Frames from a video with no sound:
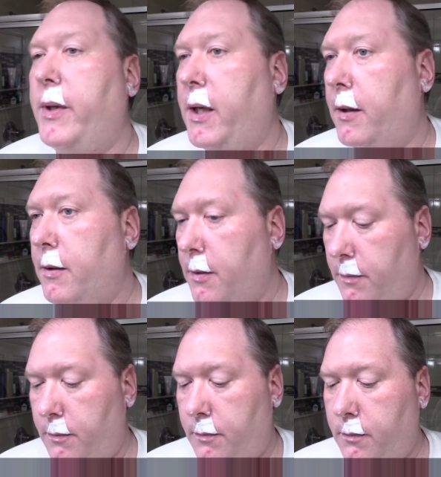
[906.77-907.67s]
weekend,
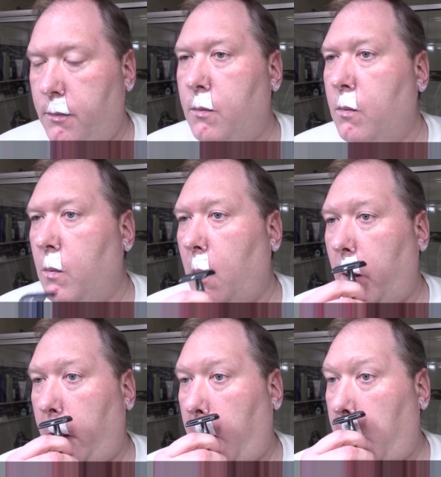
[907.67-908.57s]

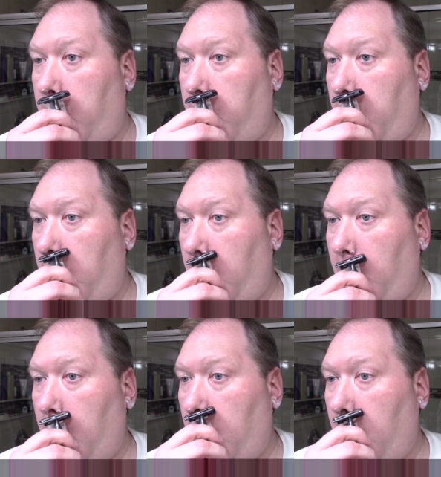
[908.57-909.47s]
I got out there.
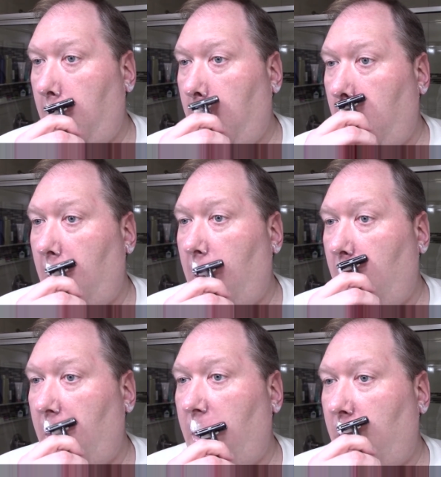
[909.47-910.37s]
I
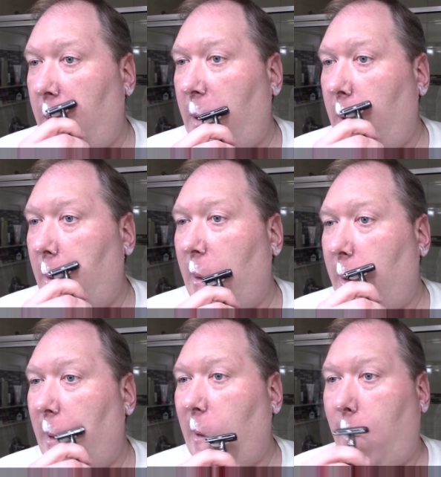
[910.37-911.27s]
was finally able to
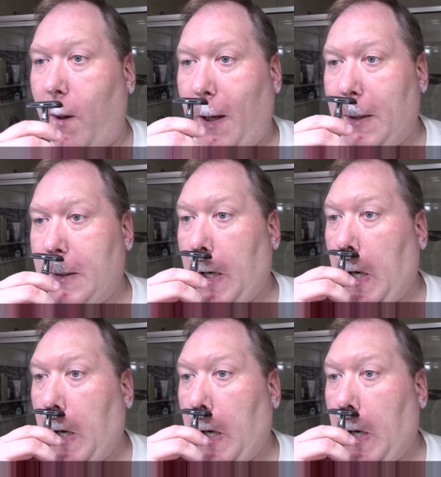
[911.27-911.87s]
cut the grass.